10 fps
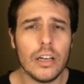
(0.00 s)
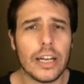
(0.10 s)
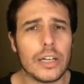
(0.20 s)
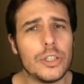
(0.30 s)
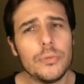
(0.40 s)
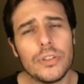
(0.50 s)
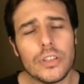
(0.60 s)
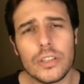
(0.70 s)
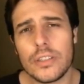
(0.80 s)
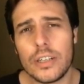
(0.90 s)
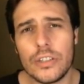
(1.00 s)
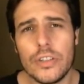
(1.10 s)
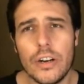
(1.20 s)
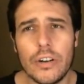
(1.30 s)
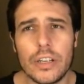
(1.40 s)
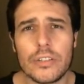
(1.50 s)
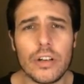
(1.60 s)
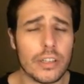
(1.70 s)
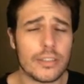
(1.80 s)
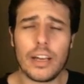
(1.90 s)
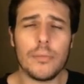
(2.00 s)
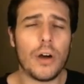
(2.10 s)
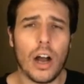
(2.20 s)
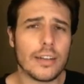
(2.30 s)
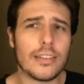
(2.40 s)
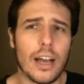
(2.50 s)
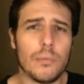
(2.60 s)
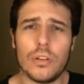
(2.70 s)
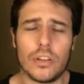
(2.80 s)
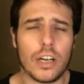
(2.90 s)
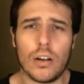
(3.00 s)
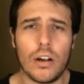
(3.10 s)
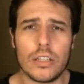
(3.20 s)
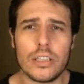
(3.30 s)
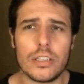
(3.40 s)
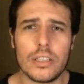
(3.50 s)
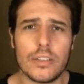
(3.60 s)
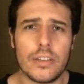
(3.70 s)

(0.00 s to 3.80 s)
Now, Jupiter and Sagittarius are the same archetype within our consciousness.